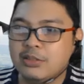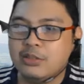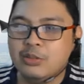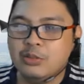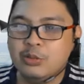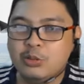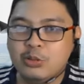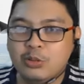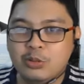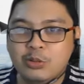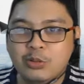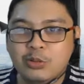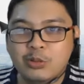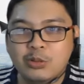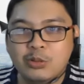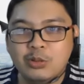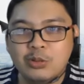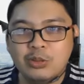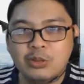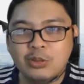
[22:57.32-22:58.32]
Kung
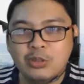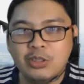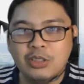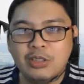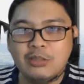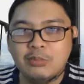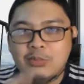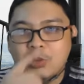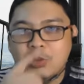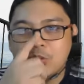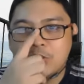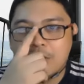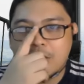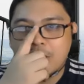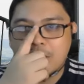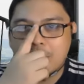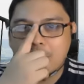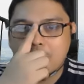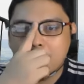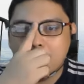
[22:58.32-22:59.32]
gusto niyo ng most
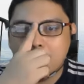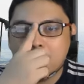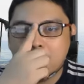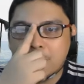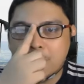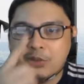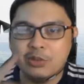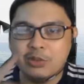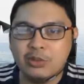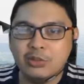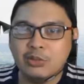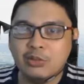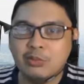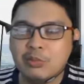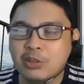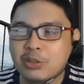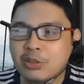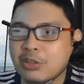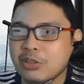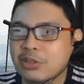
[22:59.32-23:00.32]
knowledgeable person to
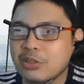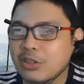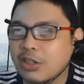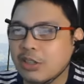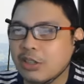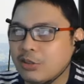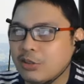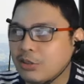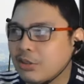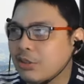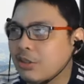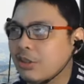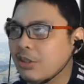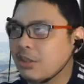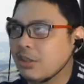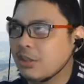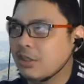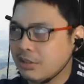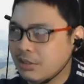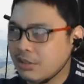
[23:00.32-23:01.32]
be your instructor,
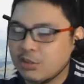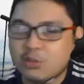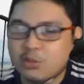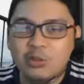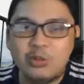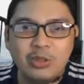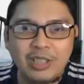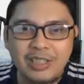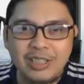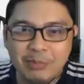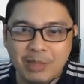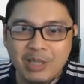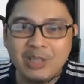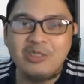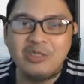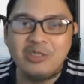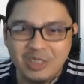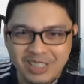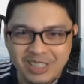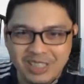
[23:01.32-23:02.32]
i-google mo